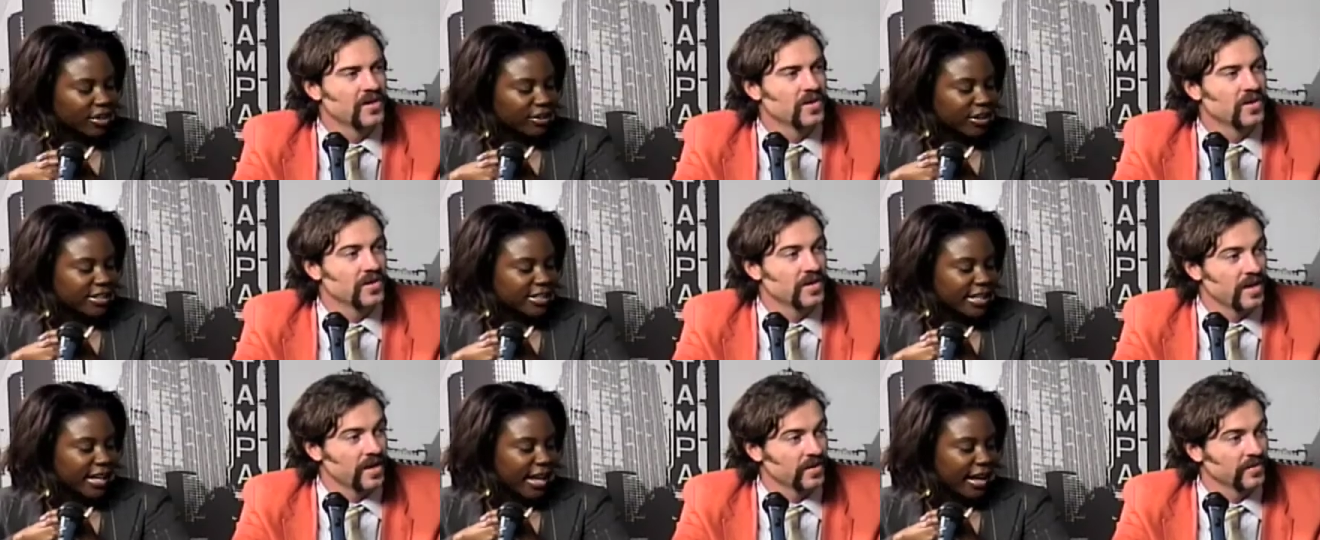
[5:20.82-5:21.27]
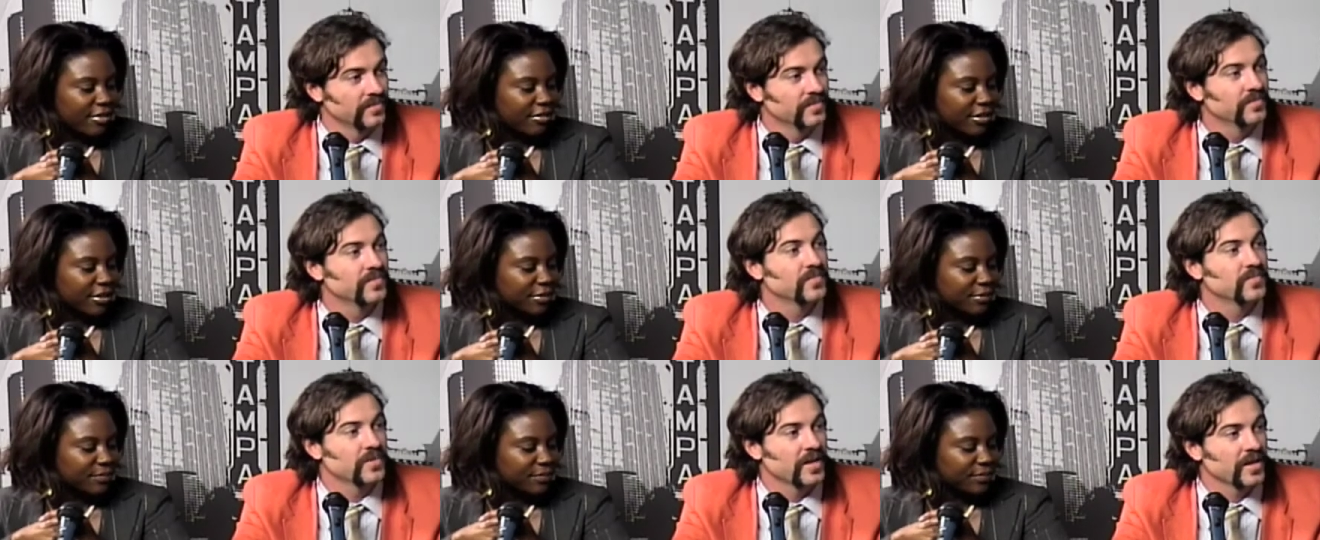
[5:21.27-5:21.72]
Speaker 1: great yeah. to have
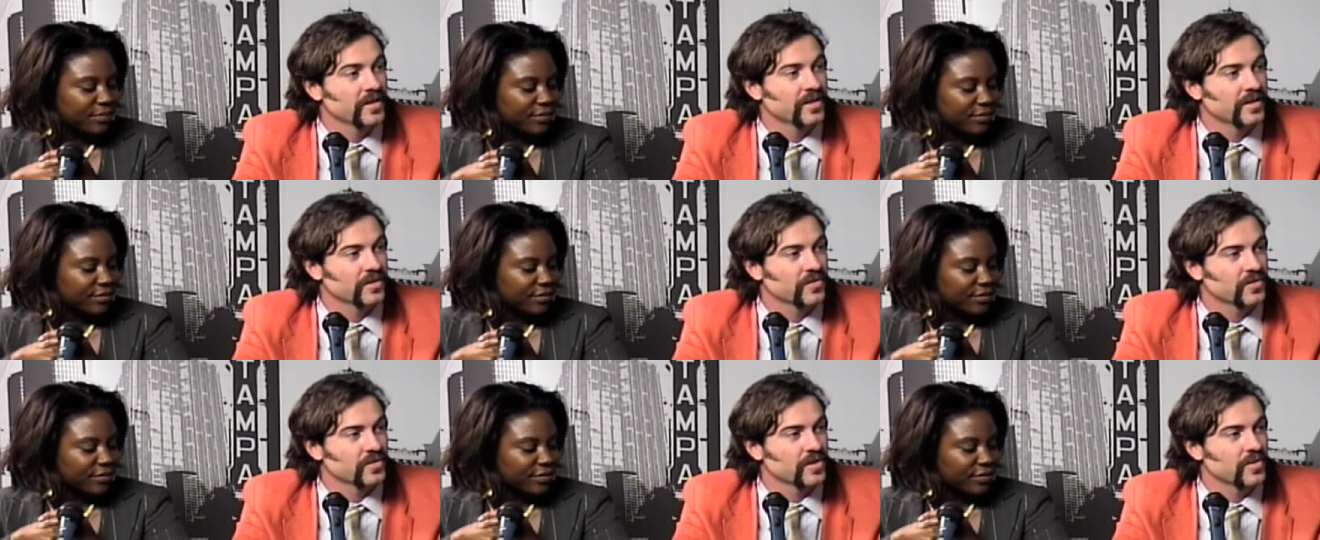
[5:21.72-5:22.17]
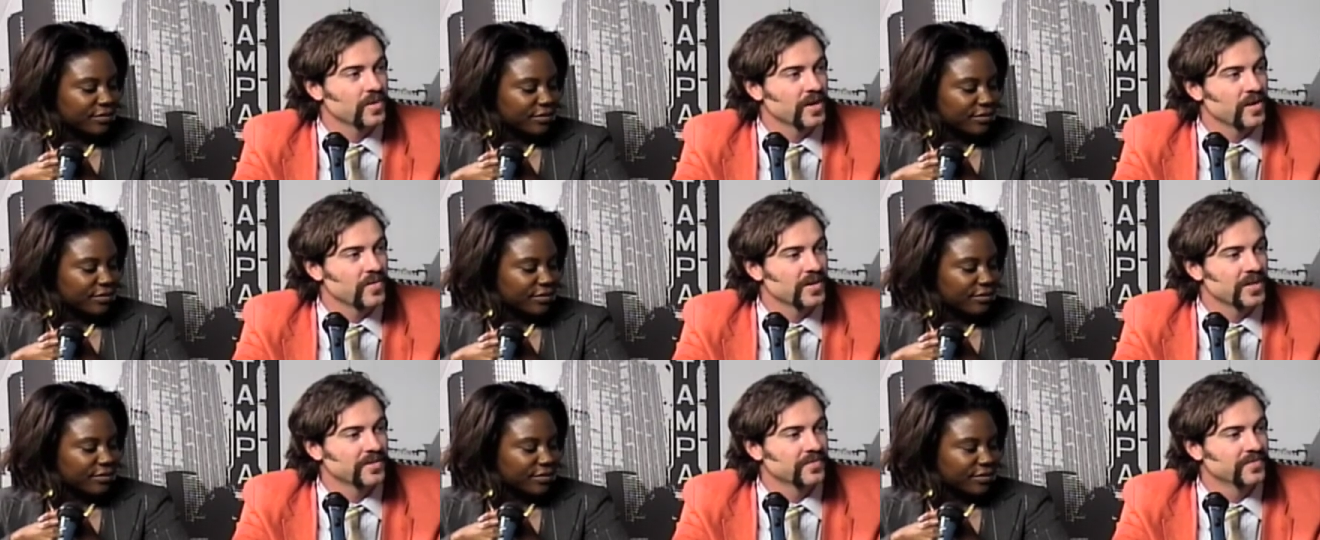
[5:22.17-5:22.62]
you. Yeah, thanks for coming out,
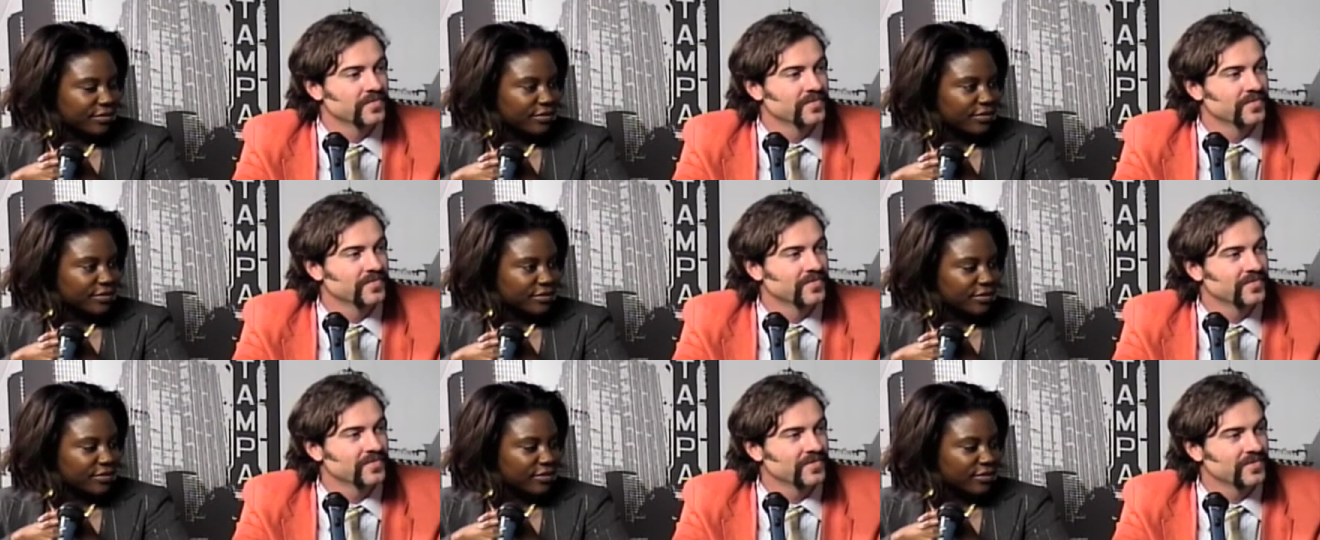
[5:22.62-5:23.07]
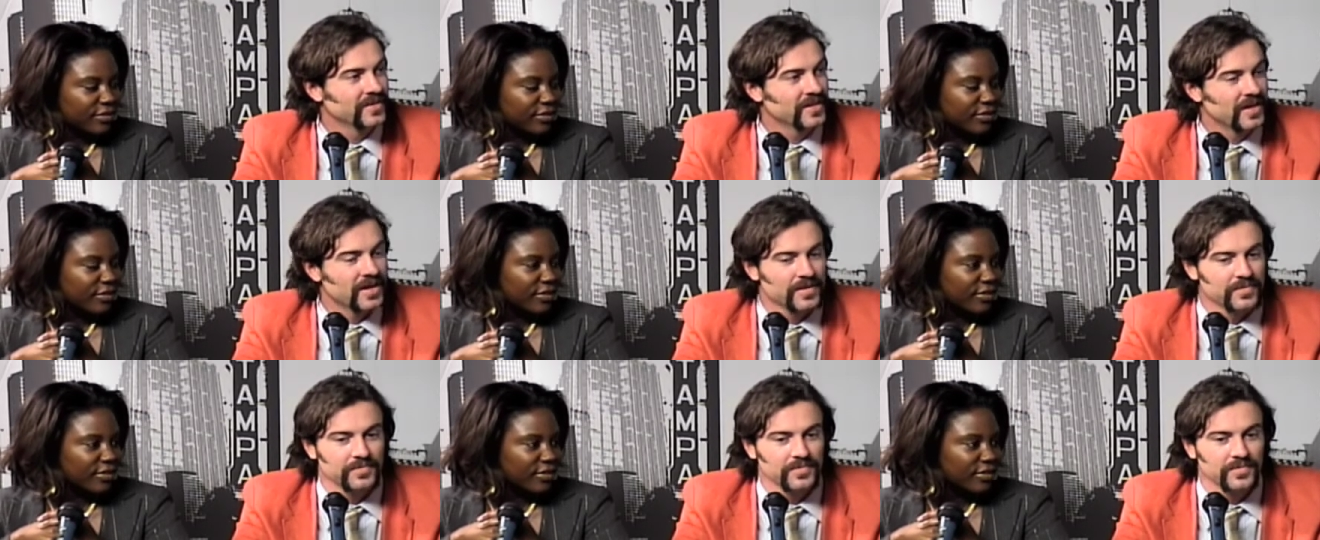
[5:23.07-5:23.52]
man.
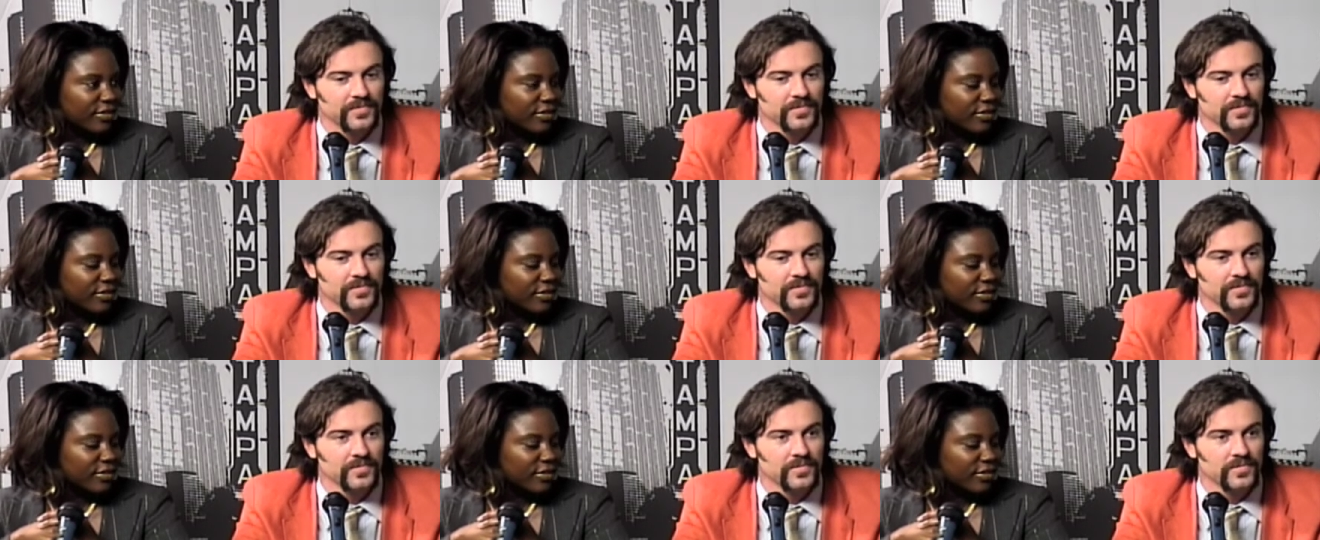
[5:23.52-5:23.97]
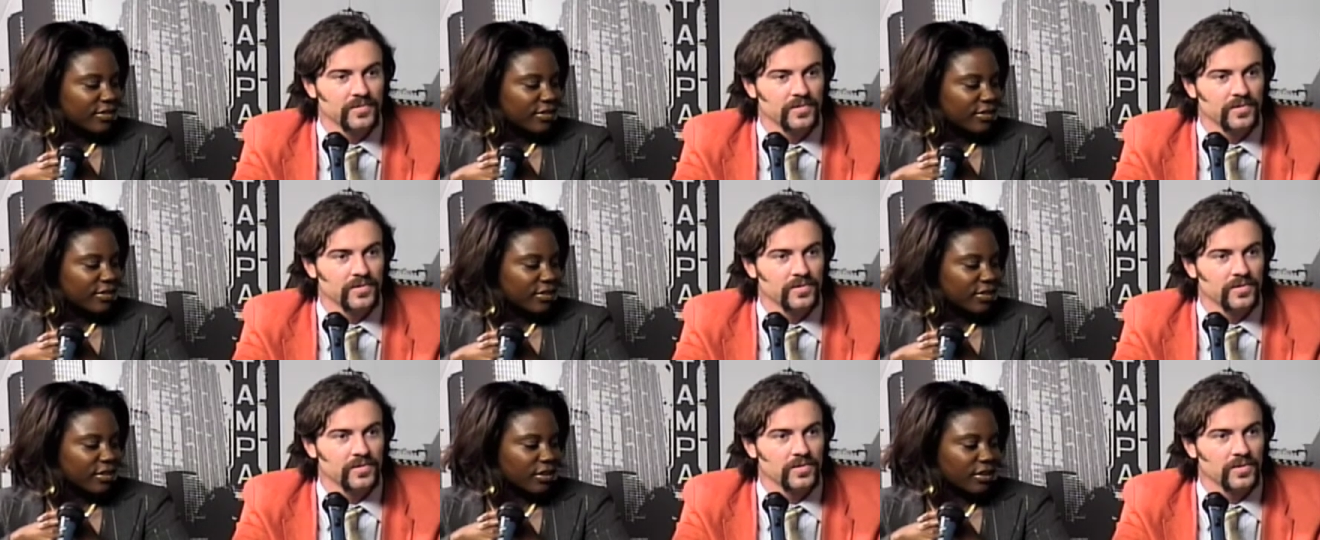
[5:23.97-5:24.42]
Yeah.
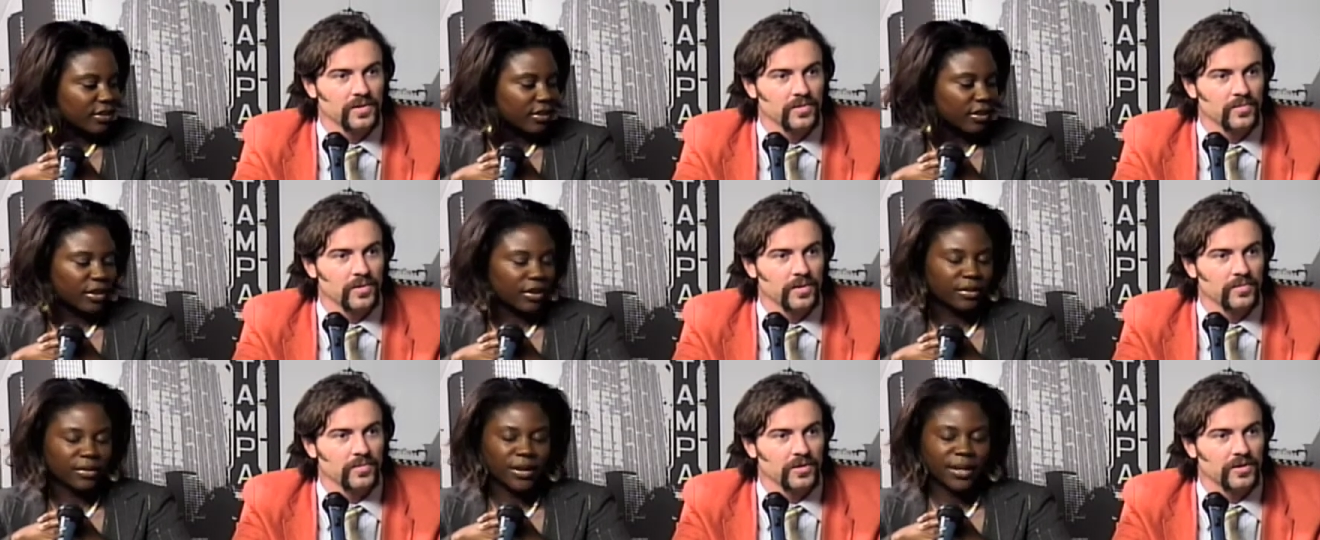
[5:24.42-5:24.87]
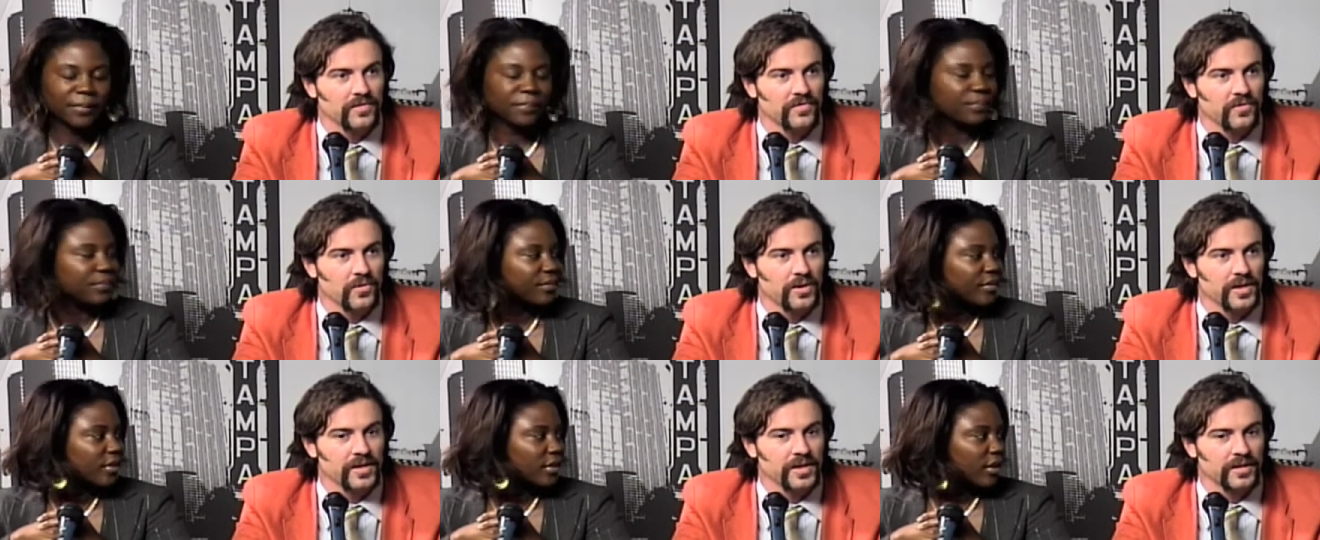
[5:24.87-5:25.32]
Yeah, I'm looking forward.
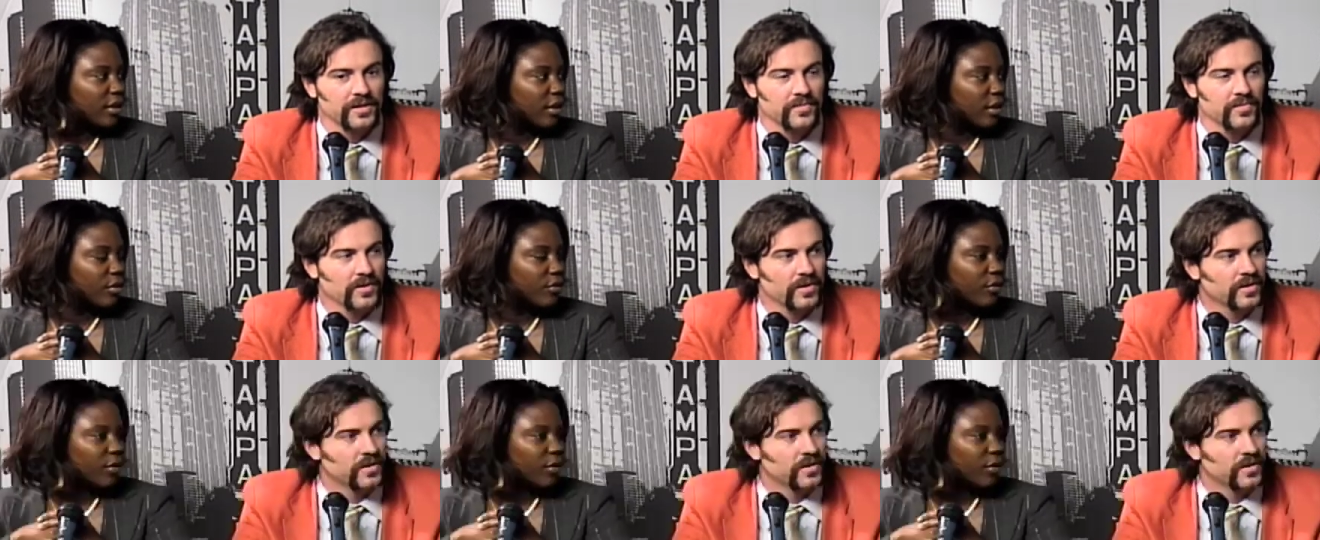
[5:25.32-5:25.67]
Oh, I got one,